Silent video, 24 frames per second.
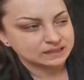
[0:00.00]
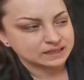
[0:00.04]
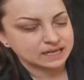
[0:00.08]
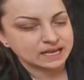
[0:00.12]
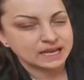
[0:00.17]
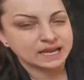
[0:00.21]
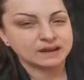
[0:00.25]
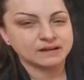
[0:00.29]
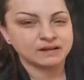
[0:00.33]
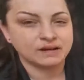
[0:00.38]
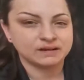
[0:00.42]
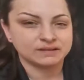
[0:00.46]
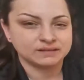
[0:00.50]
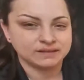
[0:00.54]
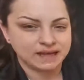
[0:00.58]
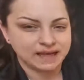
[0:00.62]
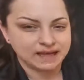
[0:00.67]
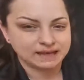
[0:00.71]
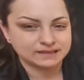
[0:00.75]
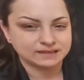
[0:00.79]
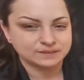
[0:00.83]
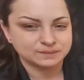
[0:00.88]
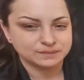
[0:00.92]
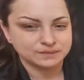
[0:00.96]
And our
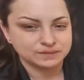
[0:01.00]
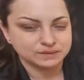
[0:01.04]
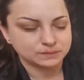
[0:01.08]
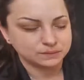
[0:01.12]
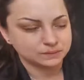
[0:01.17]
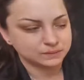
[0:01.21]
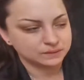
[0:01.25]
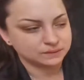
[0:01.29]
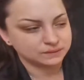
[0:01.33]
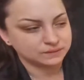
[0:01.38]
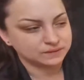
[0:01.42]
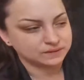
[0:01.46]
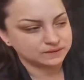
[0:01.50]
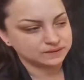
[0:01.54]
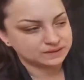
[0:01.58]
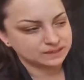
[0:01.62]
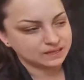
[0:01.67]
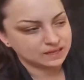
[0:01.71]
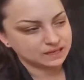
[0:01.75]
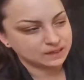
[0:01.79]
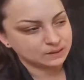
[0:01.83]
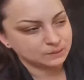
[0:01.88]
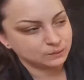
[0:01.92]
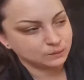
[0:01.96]
last word for the
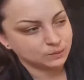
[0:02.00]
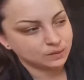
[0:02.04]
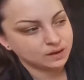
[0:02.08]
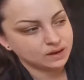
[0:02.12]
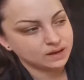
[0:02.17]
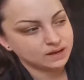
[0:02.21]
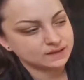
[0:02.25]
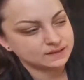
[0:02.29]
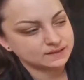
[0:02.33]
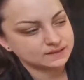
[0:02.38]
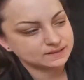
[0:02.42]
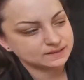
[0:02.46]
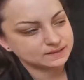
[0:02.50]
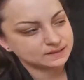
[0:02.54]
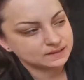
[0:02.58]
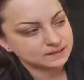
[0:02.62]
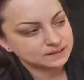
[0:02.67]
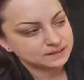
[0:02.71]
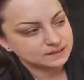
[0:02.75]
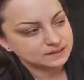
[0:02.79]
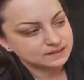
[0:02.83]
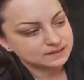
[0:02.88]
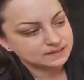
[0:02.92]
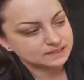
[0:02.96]
day was
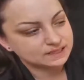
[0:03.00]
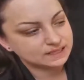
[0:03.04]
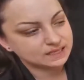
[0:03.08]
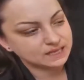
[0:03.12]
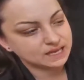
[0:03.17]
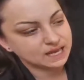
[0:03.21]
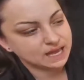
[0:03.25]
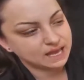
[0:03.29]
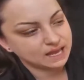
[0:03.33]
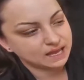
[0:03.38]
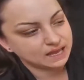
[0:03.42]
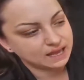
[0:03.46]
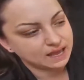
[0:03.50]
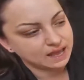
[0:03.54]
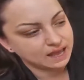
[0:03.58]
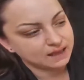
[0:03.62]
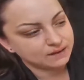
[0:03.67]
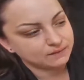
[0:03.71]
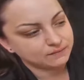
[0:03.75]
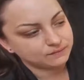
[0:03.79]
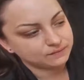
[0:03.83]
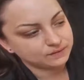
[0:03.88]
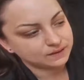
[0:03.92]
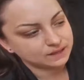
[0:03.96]

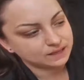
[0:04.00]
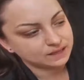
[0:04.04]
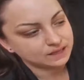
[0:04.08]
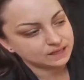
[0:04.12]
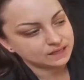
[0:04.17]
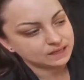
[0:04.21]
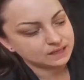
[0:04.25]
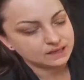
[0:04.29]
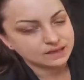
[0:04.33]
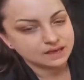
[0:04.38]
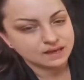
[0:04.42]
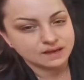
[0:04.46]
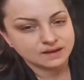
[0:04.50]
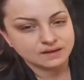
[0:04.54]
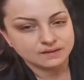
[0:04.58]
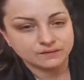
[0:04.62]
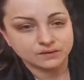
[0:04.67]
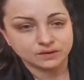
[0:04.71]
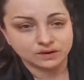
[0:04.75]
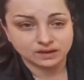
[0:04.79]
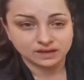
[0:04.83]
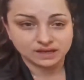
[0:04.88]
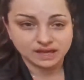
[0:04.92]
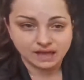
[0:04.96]
C-A-F-E
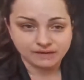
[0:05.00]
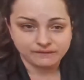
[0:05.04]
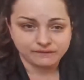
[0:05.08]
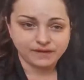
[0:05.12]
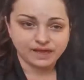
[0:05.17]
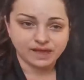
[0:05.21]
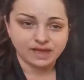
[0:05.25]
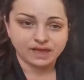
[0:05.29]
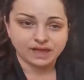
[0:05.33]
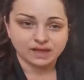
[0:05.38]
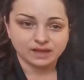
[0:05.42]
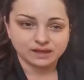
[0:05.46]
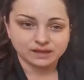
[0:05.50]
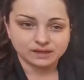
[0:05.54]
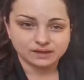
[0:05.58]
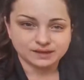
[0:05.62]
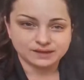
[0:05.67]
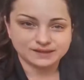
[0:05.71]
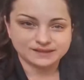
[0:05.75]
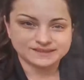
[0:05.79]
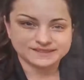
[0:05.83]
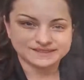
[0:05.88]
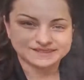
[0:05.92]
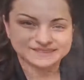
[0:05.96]
for cafe.
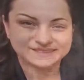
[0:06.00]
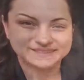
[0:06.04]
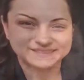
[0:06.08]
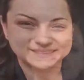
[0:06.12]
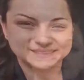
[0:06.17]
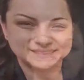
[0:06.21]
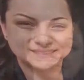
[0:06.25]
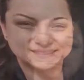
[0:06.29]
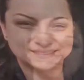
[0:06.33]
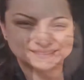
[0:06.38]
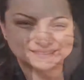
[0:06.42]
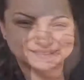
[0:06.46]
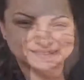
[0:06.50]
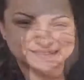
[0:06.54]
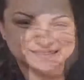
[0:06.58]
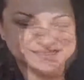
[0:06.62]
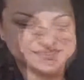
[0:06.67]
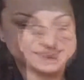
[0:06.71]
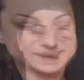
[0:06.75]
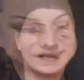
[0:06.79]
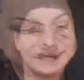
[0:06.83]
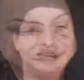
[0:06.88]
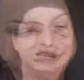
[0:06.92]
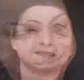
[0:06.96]

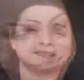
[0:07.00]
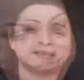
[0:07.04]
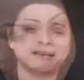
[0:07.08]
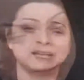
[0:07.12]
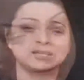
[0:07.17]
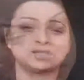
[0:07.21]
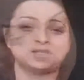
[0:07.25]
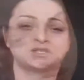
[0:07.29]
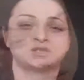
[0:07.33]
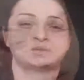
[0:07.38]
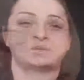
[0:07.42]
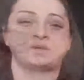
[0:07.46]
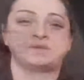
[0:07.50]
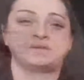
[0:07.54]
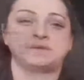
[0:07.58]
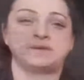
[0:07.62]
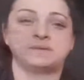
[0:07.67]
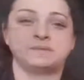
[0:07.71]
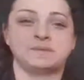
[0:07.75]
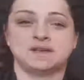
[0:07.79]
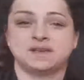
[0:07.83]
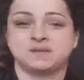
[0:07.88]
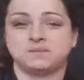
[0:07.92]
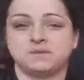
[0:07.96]
Well, guys, I had so much
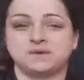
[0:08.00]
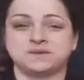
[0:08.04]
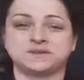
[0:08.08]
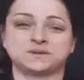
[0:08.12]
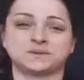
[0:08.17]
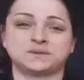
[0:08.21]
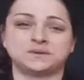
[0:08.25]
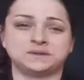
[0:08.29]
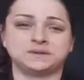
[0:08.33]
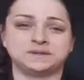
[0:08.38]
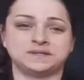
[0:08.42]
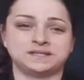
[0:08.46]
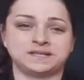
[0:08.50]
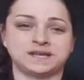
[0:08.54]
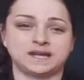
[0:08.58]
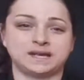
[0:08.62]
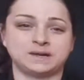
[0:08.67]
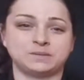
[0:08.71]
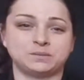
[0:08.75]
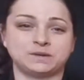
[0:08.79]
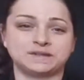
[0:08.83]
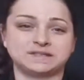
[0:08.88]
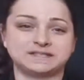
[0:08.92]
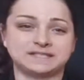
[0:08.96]
fun making music with you
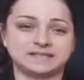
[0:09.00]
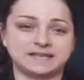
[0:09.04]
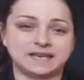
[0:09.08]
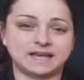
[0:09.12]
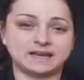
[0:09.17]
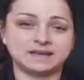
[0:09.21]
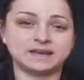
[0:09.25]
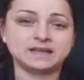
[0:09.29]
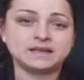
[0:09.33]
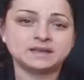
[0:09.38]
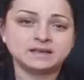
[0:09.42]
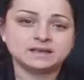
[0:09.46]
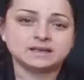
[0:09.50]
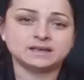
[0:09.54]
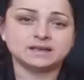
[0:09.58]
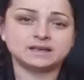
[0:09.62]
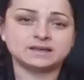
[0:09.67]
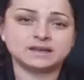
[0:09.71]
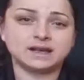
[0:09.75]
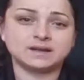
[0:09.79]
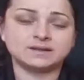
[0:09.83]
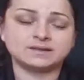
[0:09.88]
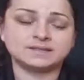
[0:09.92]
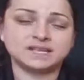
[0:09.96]
today, once again.
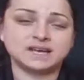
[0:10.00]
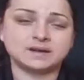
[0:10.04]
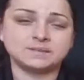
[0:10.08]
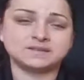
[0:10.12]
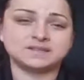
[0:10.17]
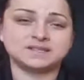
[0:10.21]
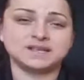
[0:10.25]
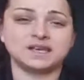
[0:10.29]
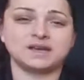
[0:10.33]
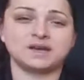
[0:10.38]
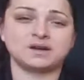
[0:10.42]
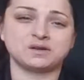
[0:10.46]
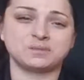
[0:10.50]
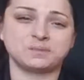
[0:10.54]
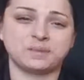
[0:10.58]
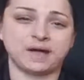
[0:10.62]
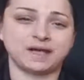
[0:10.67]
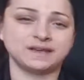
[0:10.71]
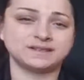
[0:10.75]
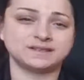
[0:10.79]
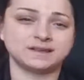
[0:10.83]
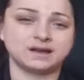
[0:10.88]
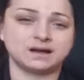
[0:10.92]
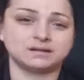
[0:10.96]
And now it's time to say our
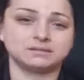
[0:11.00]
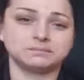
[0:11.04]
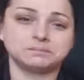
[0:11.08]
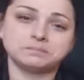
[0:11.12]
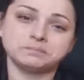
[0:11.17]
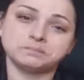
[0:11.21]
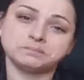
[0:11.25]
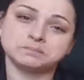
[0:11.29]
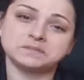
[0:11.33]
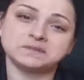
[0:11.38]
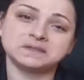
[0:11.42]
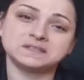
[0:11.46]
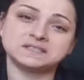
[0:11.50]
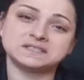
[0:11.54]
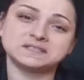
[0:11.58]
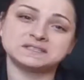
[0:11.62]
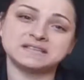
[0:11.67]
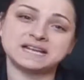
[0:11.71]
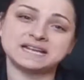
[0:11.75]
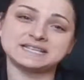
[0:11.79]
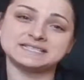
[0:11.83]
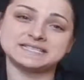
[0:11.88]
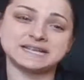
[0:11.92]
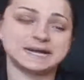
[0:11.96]
goodbye song. Until
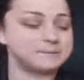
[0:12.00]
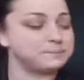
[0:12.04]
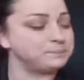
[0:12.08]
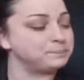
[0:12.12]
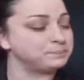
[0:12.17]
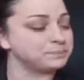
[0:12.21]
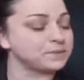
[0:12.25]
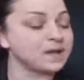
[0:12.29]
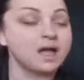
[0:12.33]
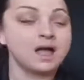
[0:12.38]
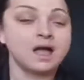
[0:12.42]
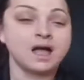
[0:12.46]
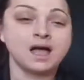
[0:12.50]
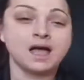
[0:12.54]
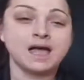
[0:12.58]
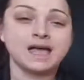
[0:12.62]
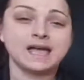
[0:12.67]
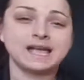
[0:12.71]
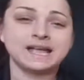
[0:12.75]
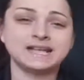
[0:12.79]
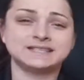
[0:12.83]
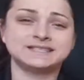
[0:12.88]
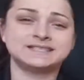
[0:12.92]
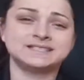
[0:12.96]
next time.
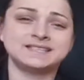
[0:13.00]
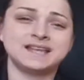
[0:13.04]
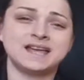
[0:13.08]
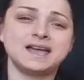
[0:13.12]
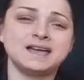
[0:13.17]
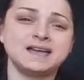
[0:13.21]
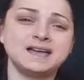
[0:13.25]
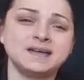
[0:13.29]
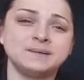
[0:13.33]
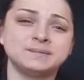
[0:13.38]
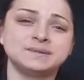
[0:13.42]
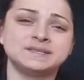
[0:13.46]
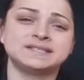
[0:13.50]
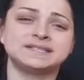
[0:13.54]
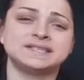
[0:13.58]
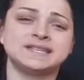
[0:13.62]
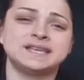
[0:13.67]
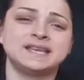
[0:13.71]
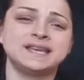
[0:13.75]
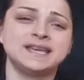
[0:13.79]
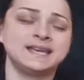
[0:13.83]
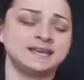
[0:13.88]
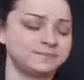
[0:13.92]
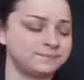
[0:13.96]
It's time to
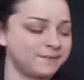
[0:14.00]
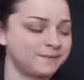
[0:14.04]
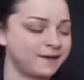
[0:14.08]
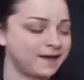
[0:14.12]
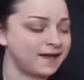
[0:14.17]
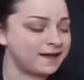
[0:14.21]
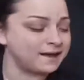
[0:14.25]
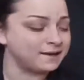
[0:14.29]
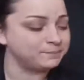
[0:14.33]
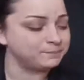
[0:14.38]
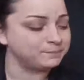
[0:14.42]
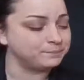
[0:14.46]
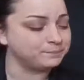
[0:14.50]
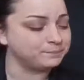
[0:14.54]
say goodbye.